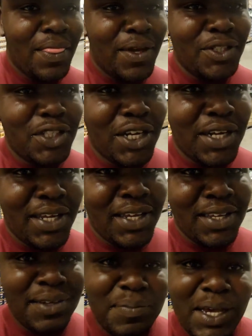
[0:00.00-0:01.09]
there's
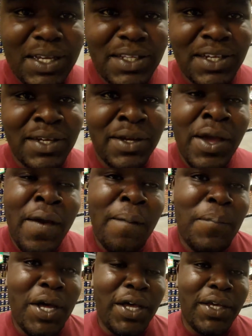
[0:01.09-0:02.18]
shannon back there
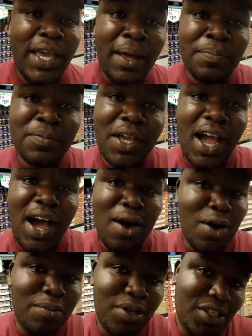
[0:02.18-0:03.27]
but yeah
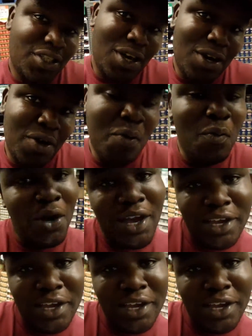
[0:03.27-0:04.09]
i'll update y'all when